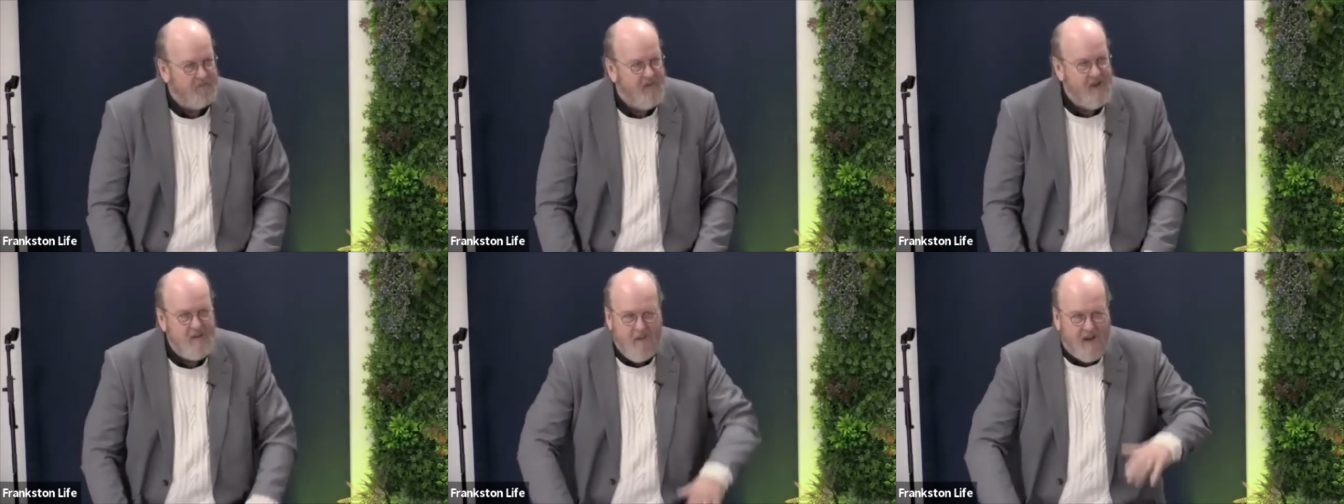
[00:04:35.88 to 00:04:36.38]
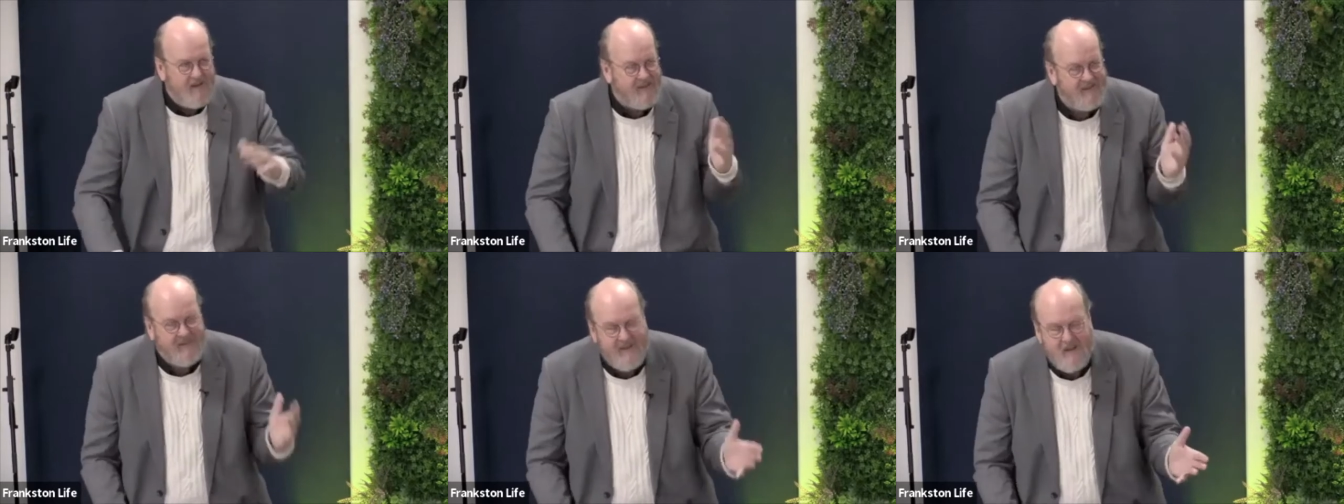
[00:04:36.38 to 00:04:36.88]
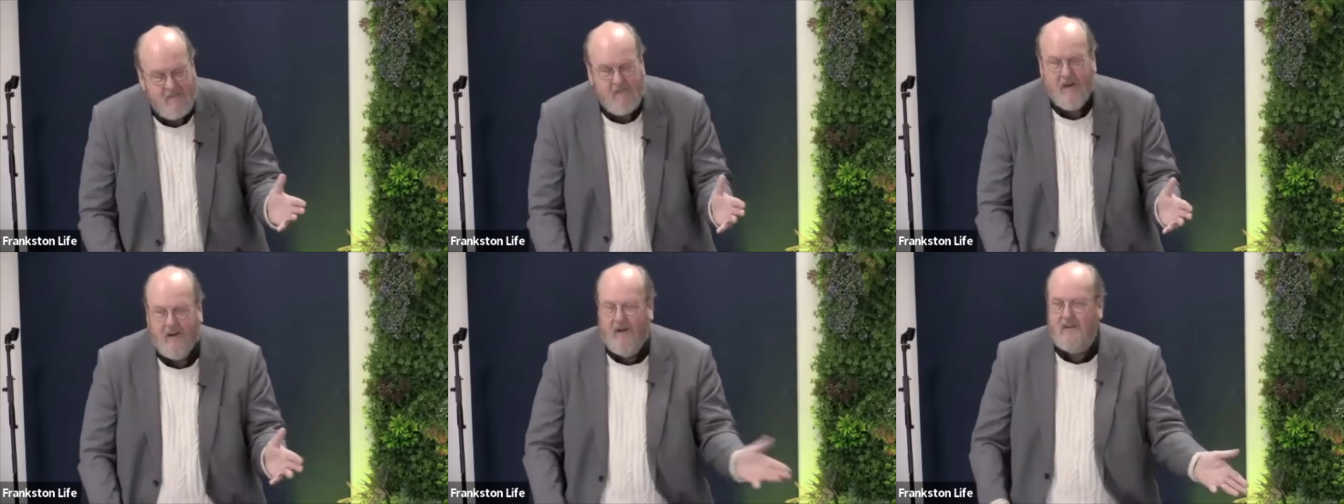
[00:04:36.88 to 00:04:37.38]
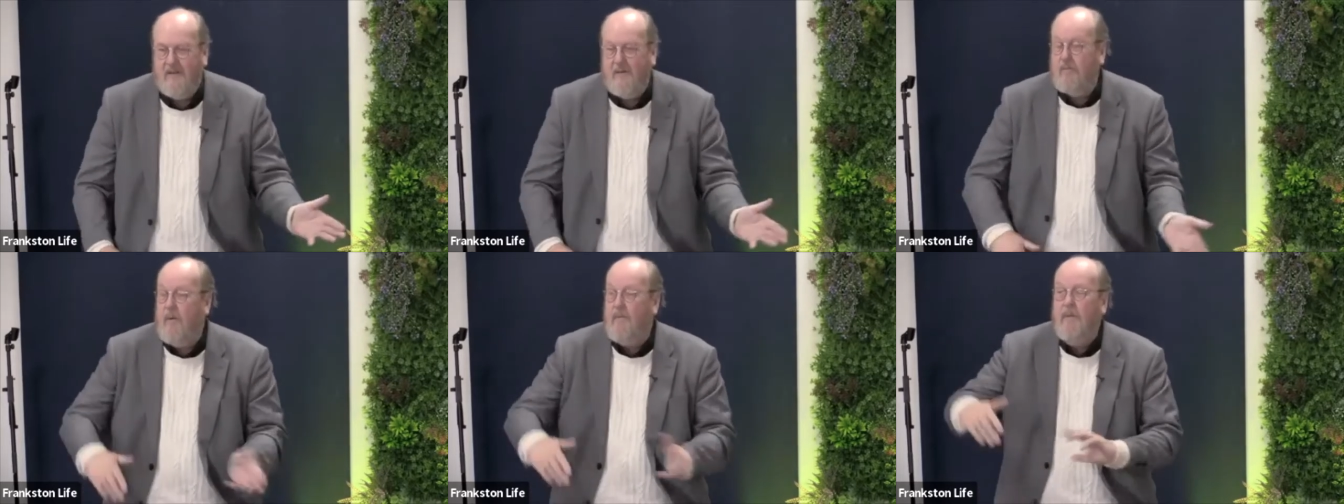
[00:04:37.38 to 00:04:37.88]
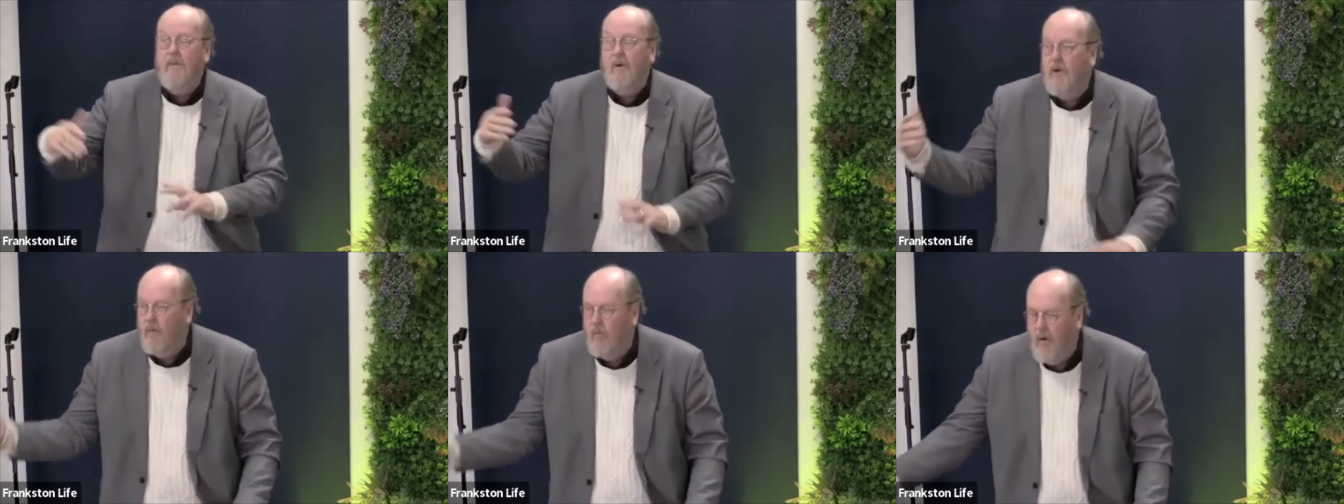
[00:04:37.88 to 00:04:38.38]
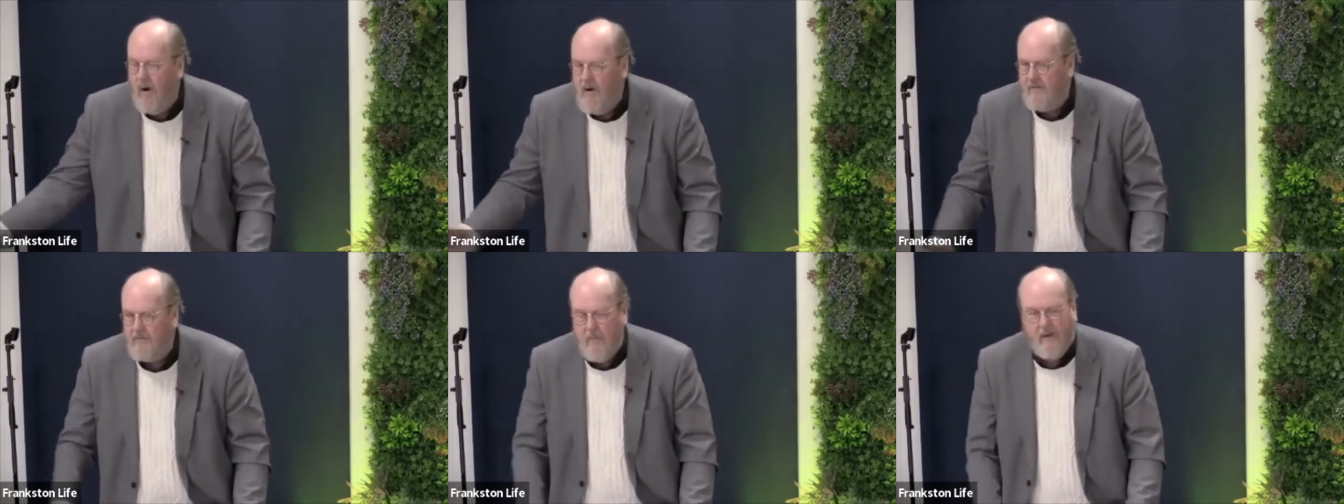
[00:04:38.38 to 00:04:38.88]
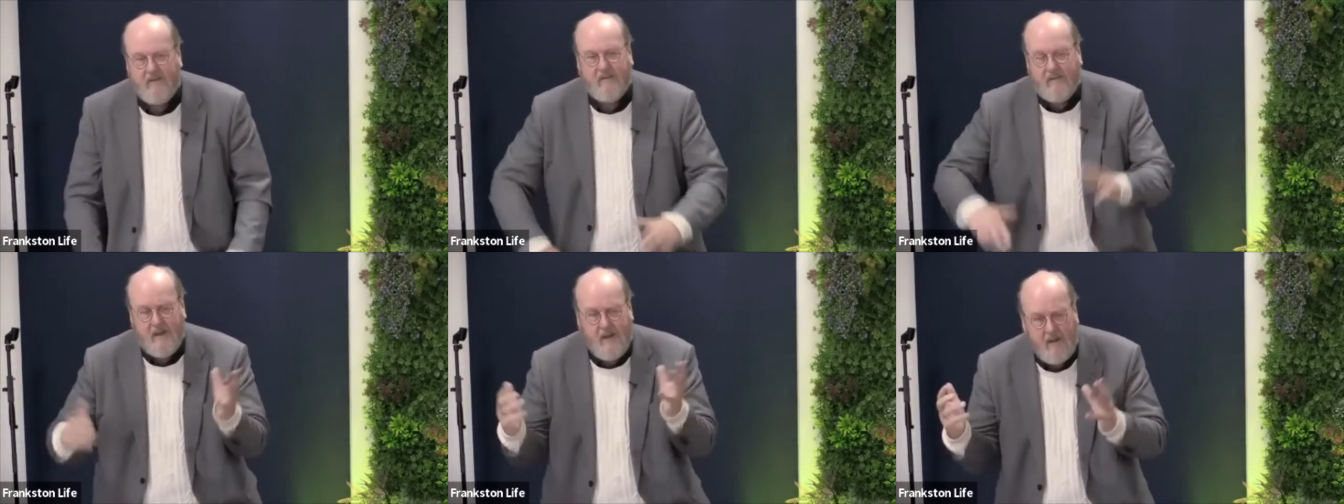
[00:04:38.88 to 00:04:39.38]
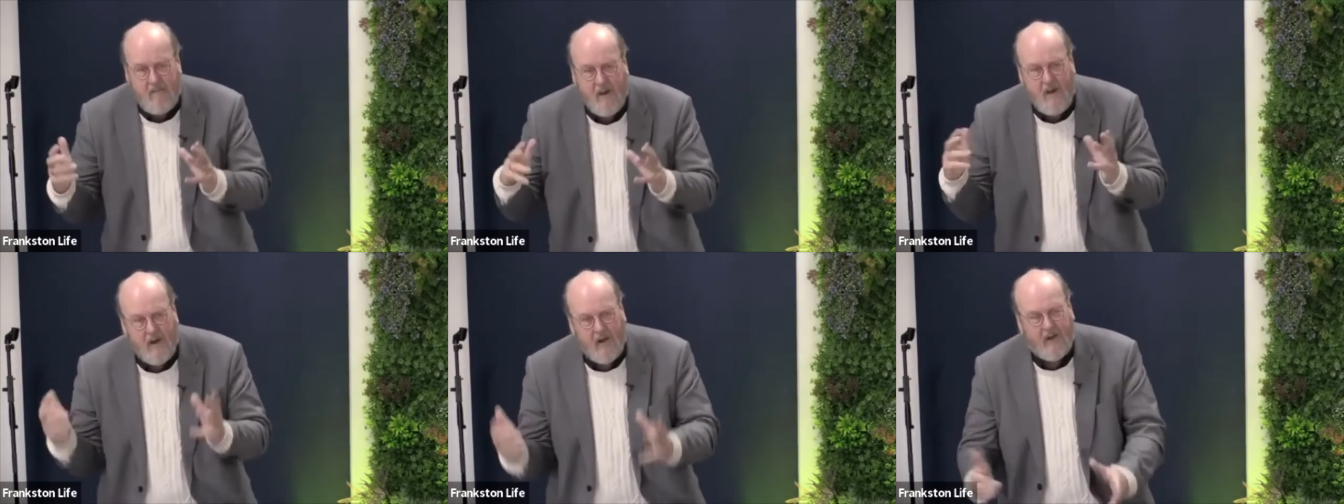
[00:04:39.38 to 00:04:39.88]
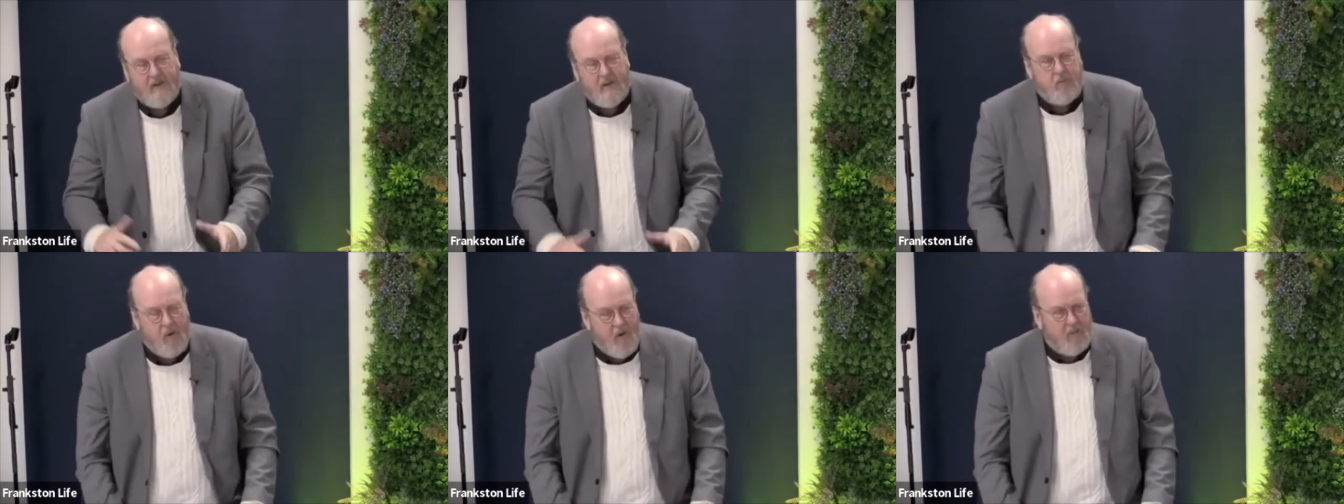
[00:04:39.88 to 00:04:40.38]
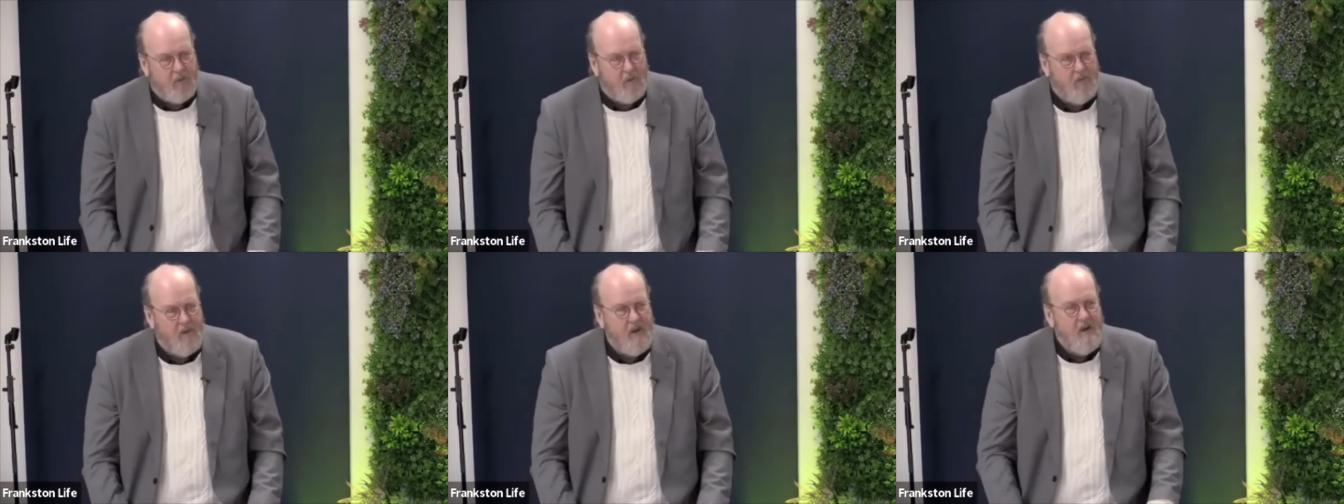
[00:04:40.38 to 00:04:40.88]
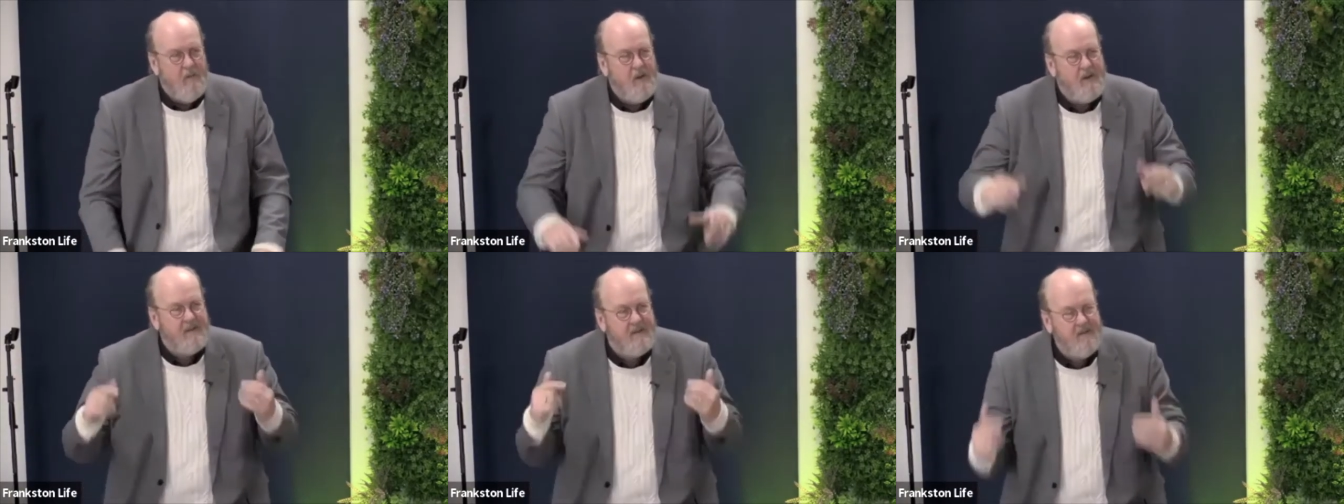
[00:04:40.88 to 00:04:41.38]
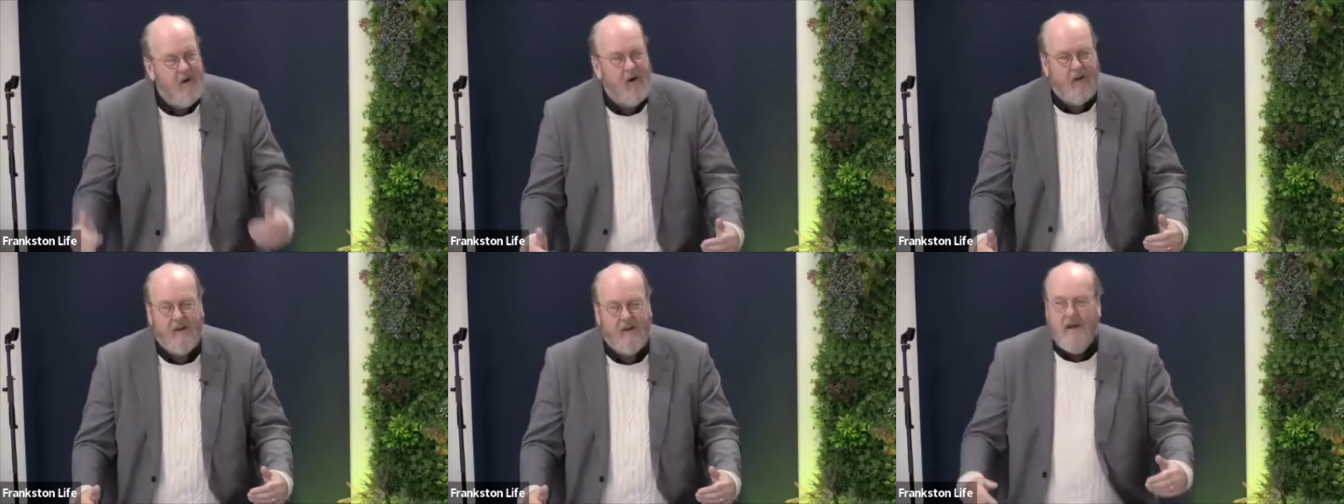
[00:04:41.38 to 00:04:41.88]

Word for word: He may seem like the problem, or your wife might seem like the problem, but it's not.